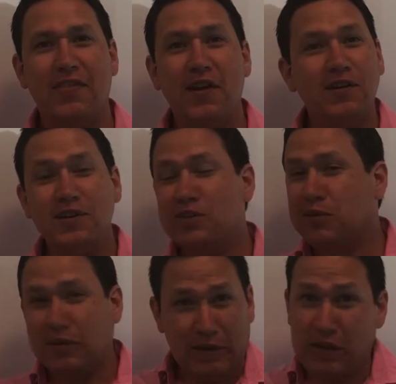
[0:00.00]
They're just
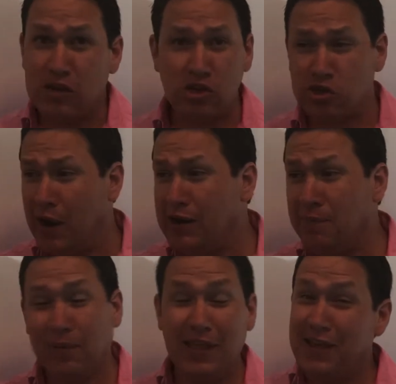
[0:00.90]
trying to
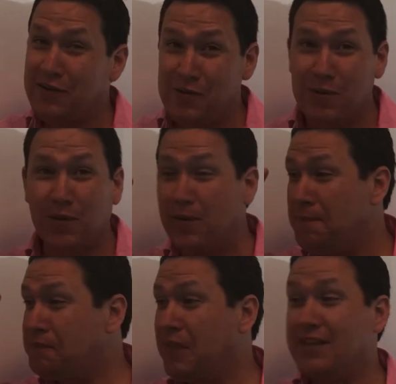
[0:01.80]
play it cool.
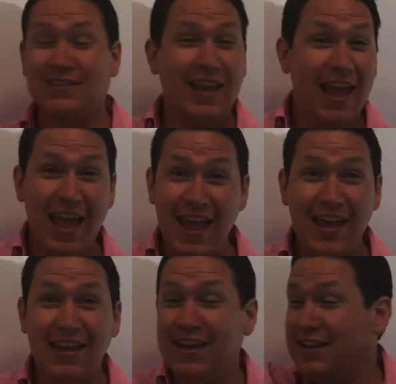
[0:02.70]
Say,
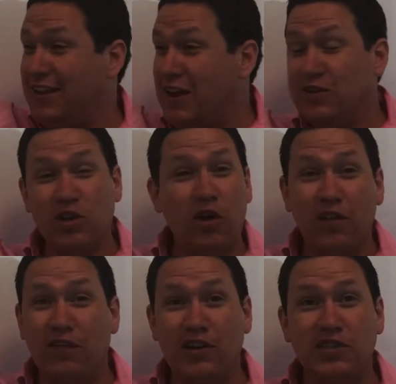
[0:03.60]
hey, here's
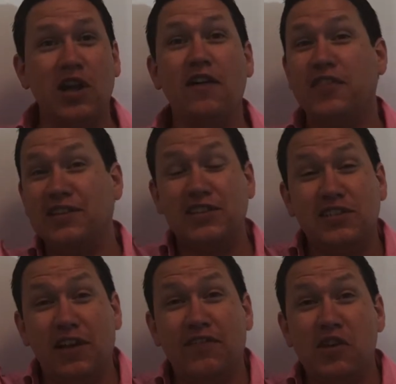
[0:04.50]
all of our stuff. This
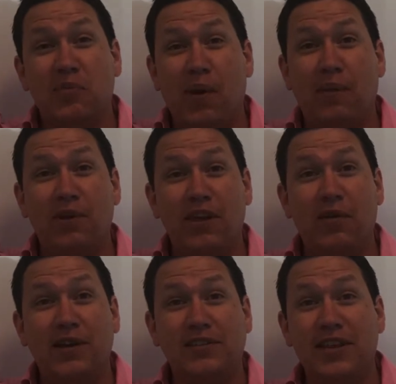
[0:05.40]
is stuff that you're probably
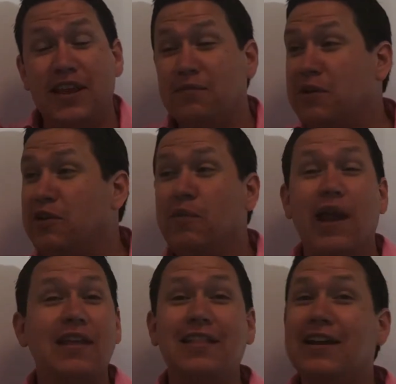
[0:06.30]
interested in. When you're
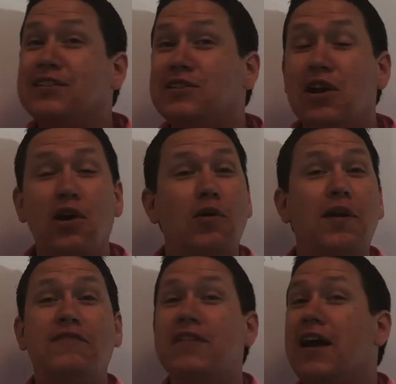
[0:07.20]
ready, let us know.
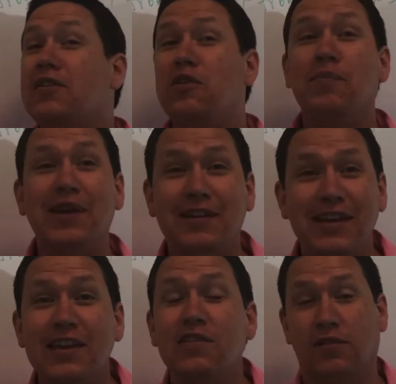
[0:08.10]
If not, no big
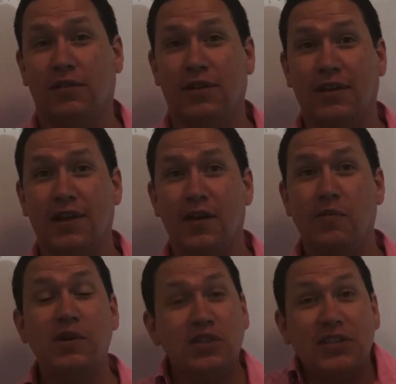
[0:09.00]
deal.
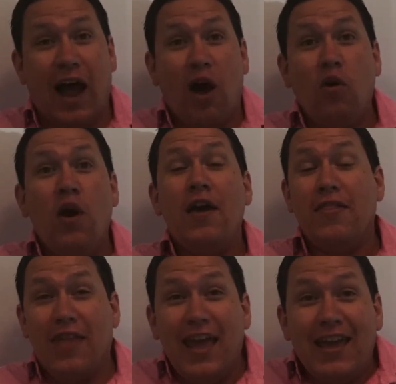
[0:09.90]
Which is how
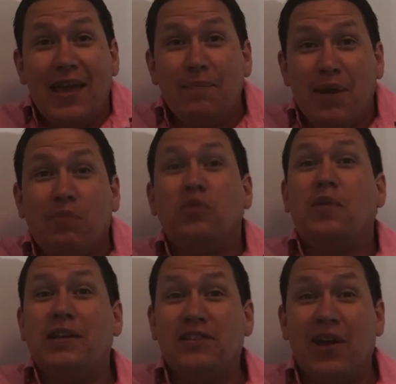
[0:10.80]
they get people to
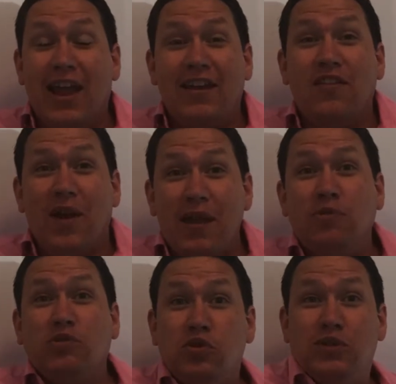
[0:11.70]
raise their hand, and they're
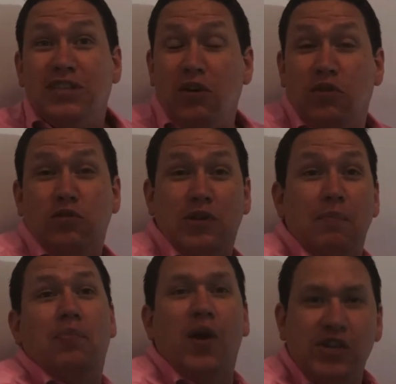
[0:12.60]
able to sell those
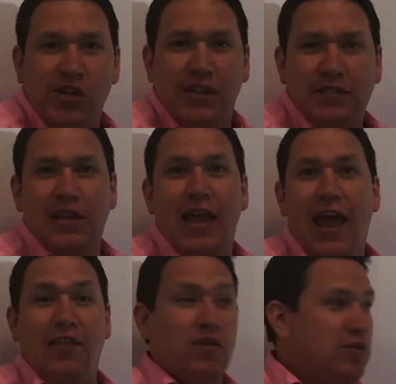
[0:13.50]
impressions
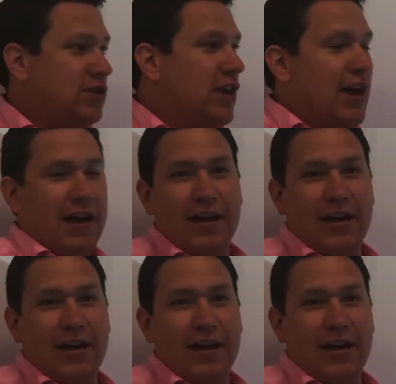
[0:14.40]
and those